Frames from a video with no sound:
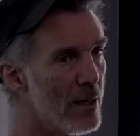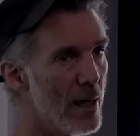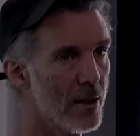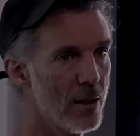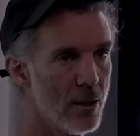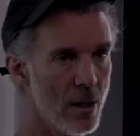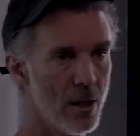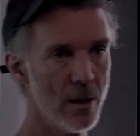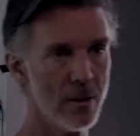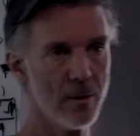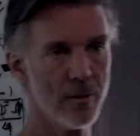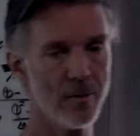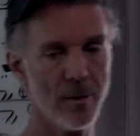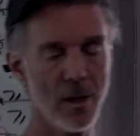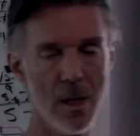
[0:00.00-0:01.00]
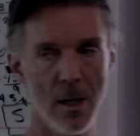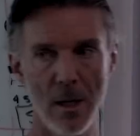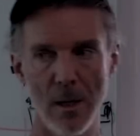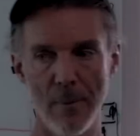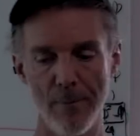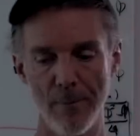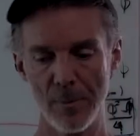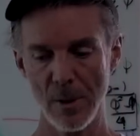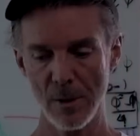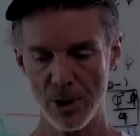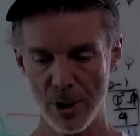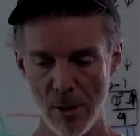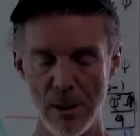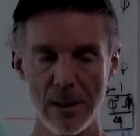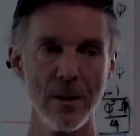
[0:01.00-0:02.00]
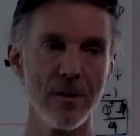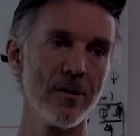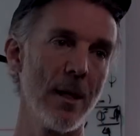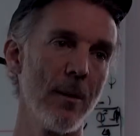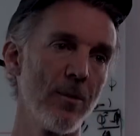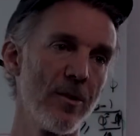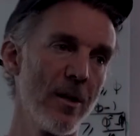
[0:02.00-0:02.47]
decagons sharing the same